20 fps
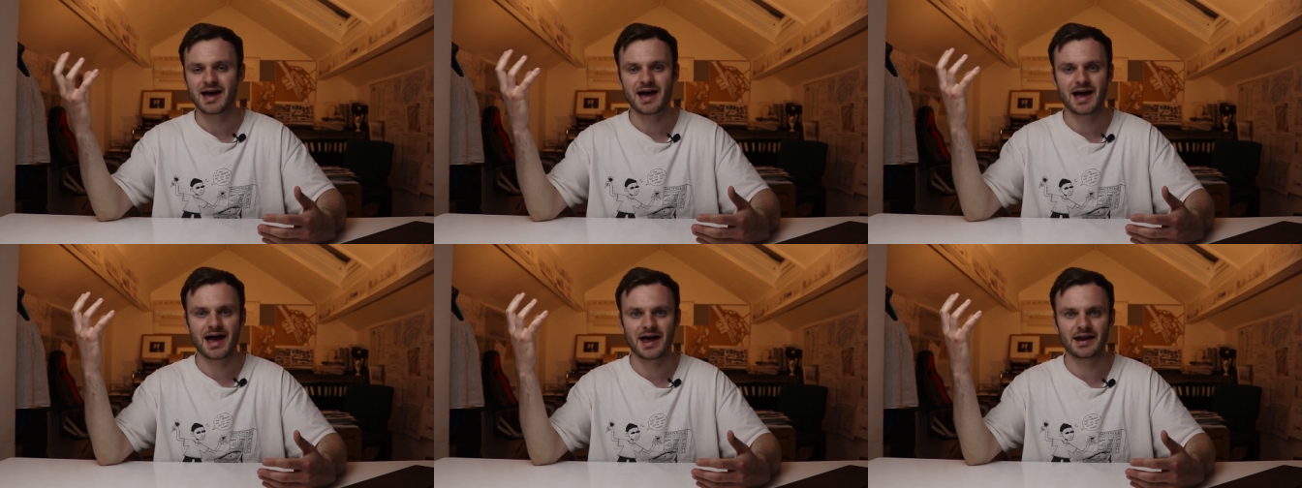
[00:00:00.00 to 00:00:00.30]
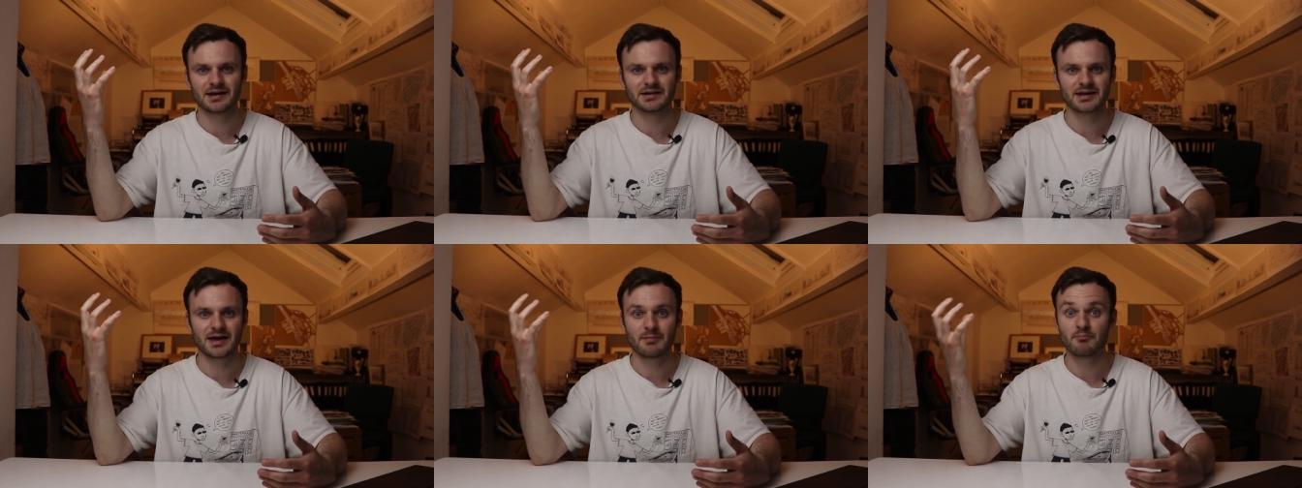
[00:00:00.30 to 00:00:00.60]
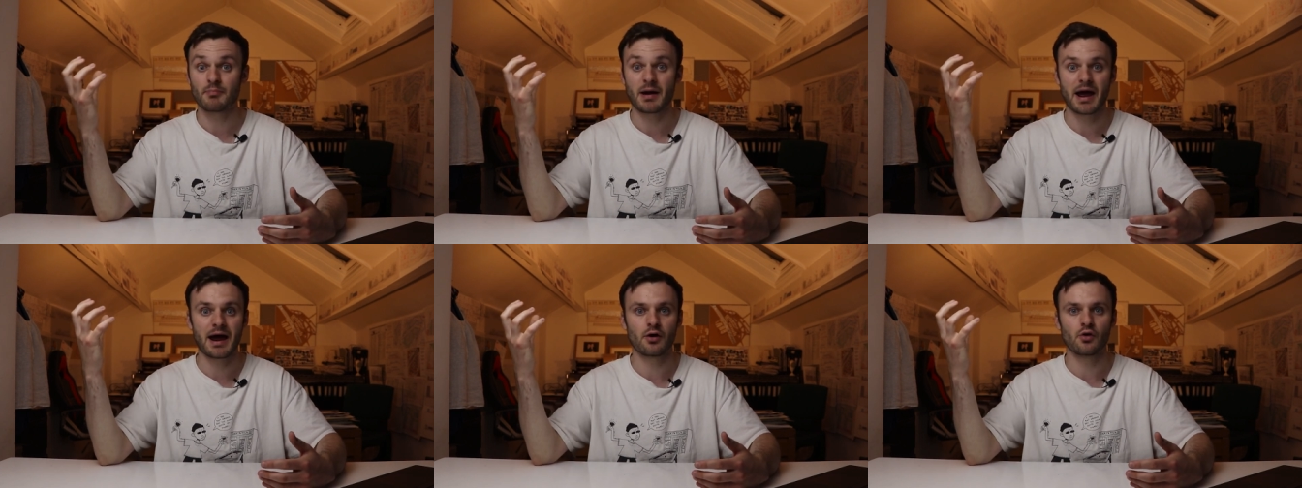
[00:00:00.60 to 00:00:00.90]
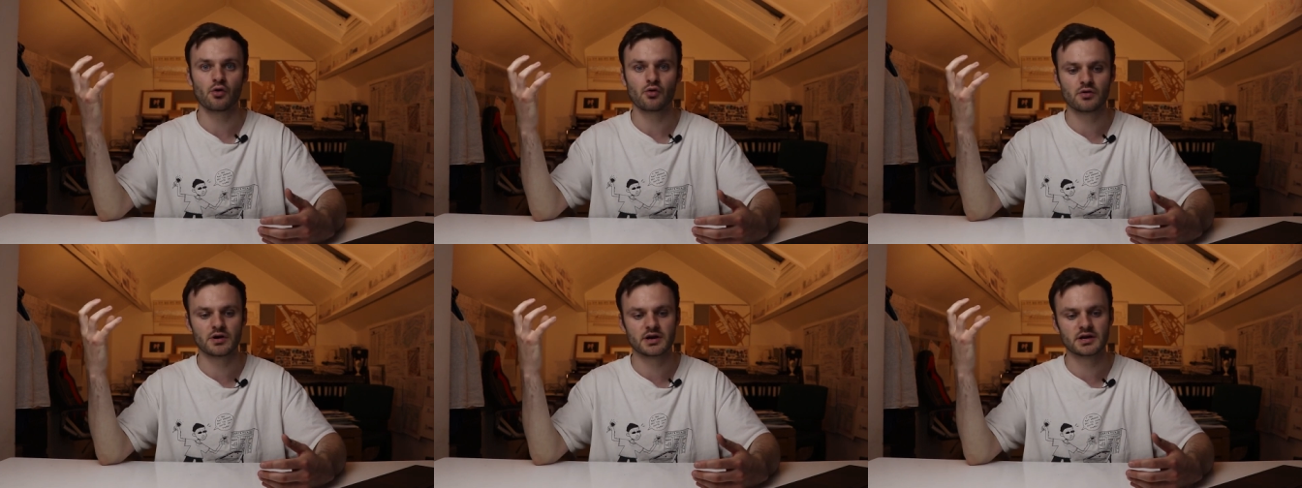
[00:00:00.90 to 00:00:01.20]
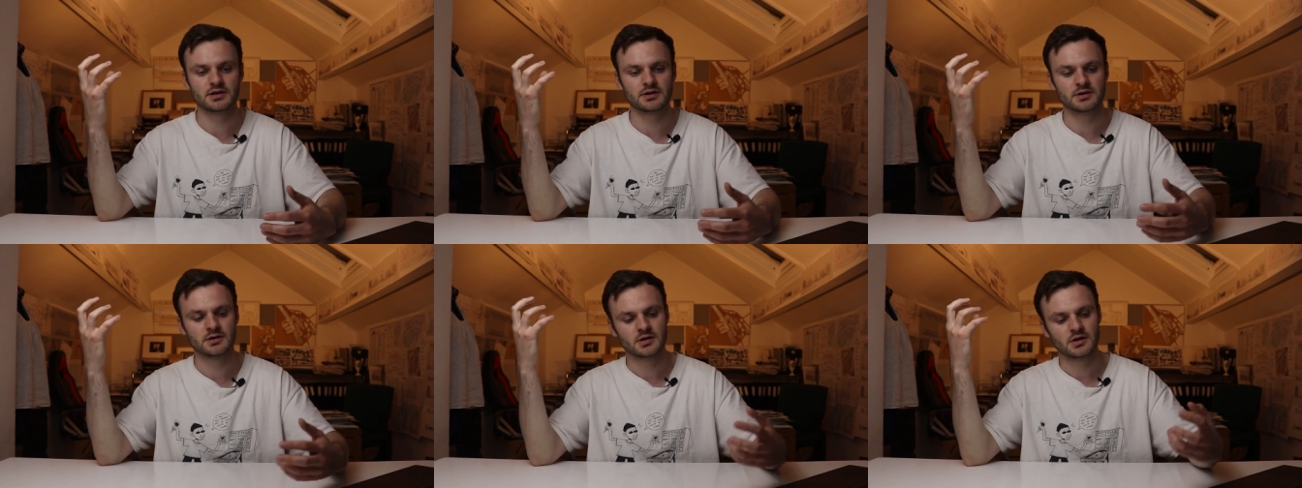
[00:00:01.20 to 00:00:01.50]
and
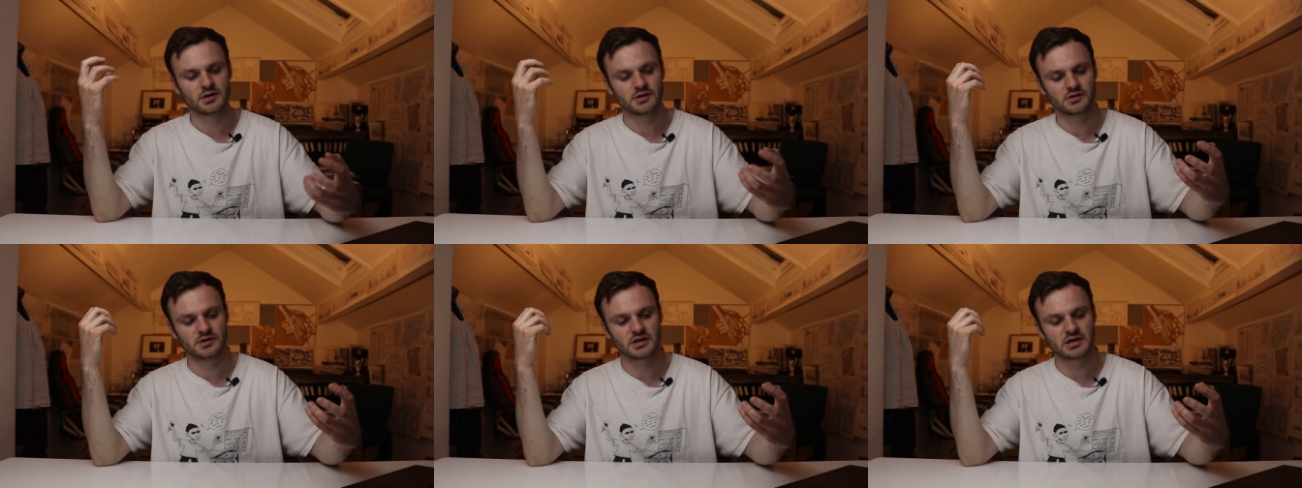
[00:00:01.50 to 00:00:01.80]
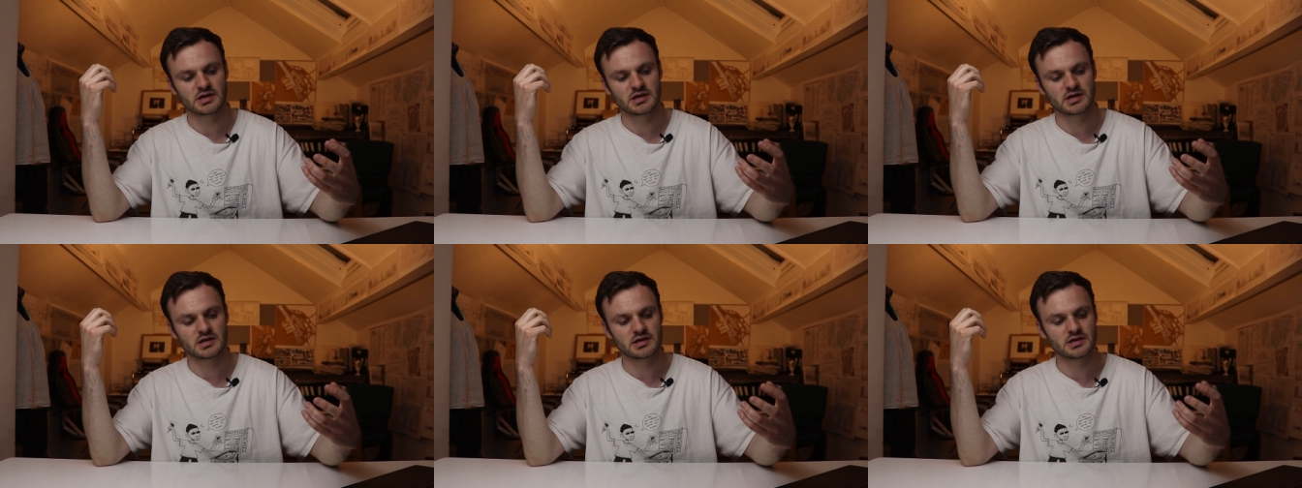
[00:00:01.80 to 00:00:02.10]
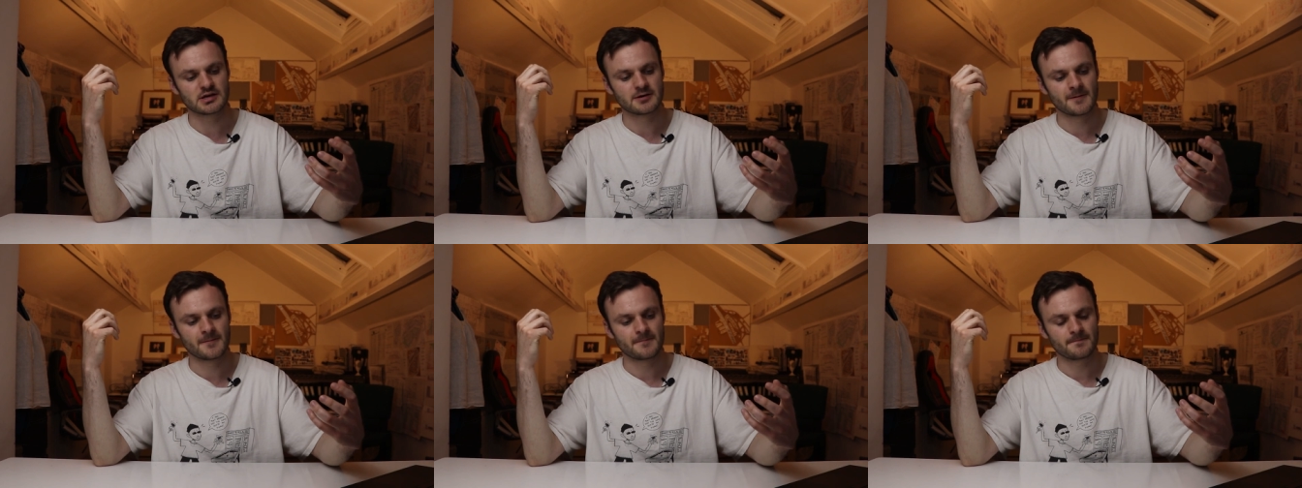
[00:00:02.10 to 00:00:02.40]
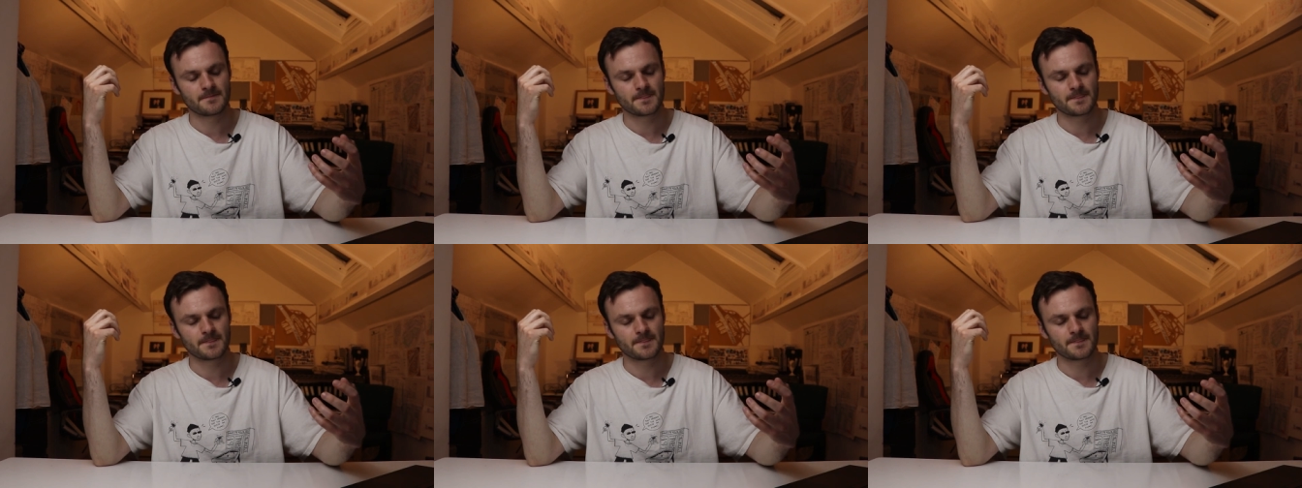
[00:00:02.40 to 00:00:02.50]
empowering the